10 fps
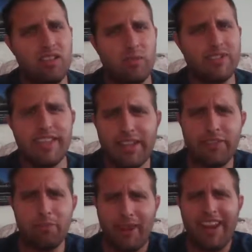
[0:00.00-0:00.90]
What does that
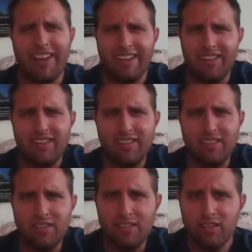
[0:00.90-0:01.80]
even mean?
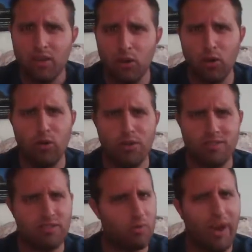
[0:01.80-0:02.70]
Who?
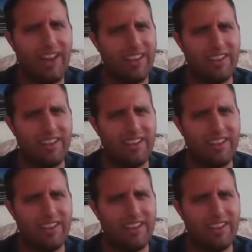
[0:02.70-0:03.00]
What?